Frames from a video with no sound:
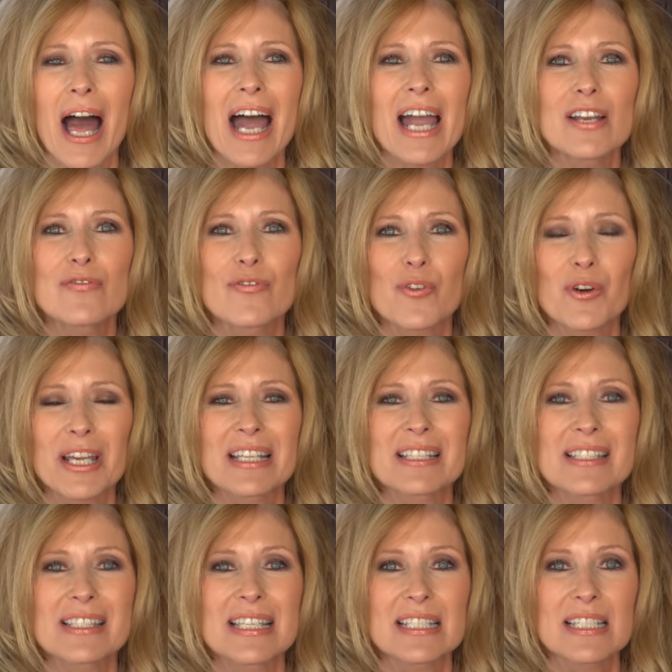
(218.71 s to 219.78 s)
I had
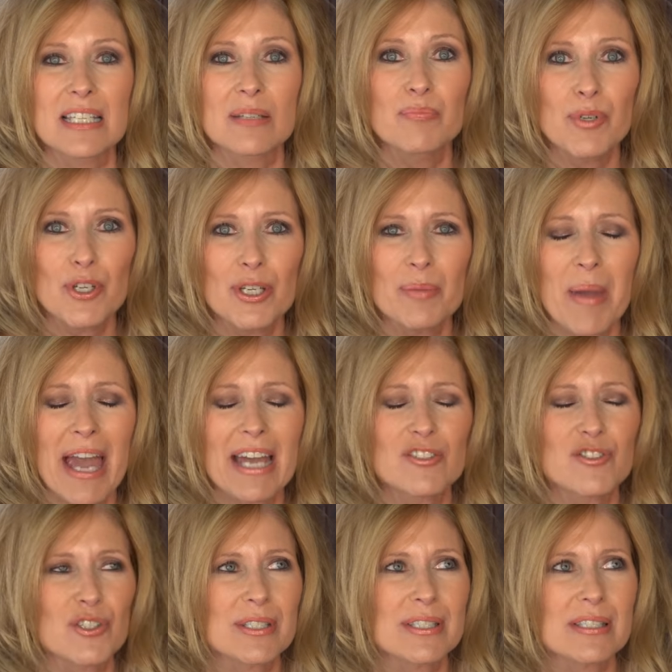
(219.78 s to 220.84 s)
friends that did beauty
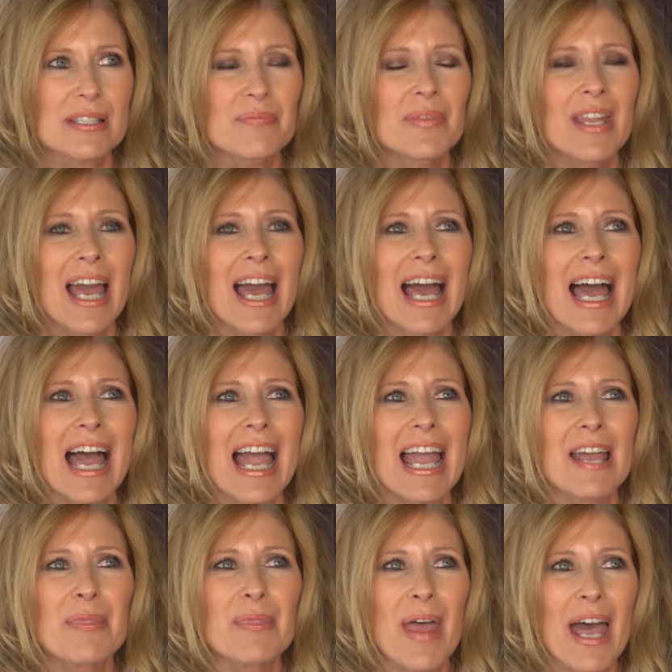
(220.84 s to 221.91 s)
pageants,
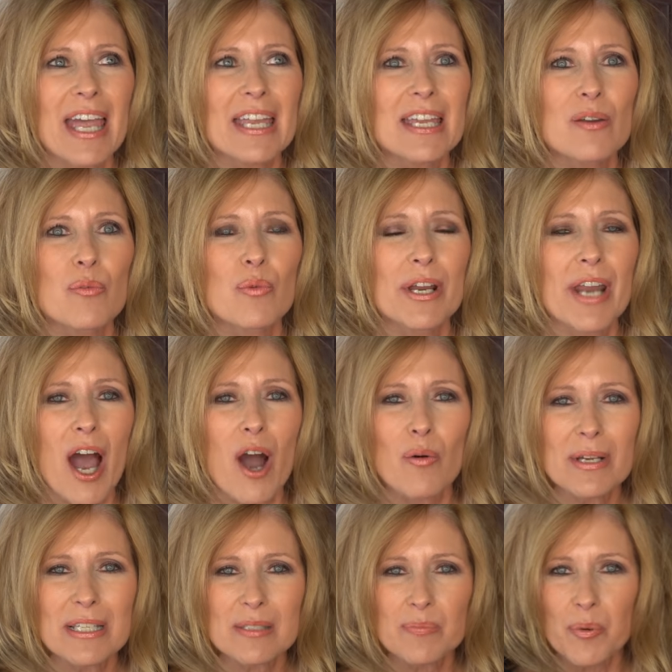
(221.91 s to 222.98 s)
and they would
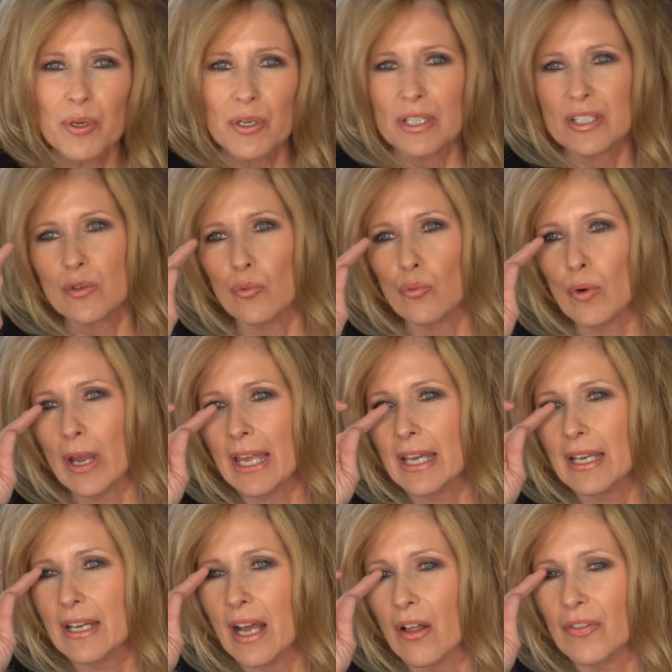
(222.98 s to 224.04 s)
always put
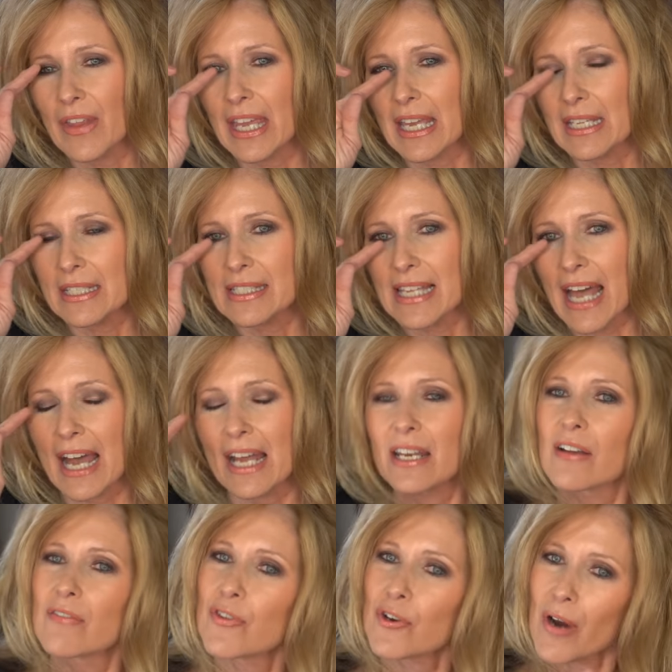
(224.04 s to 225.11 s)
red on the
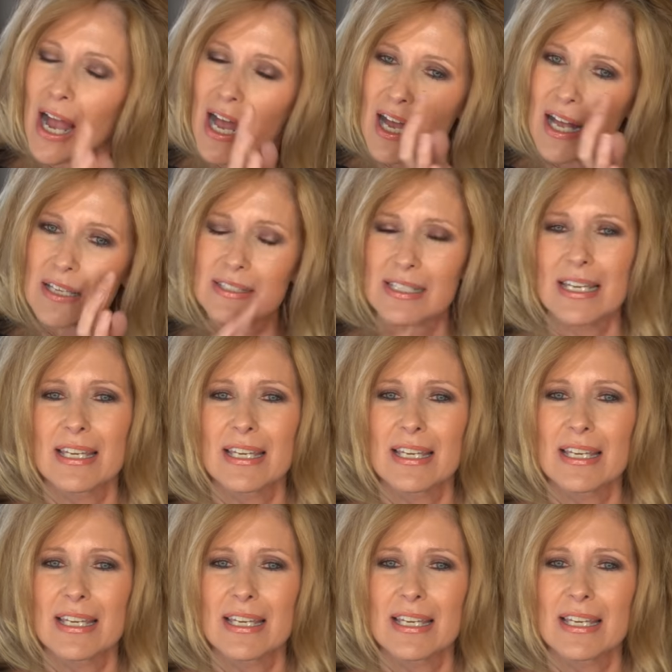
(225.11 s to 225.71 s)
inside of their eyes.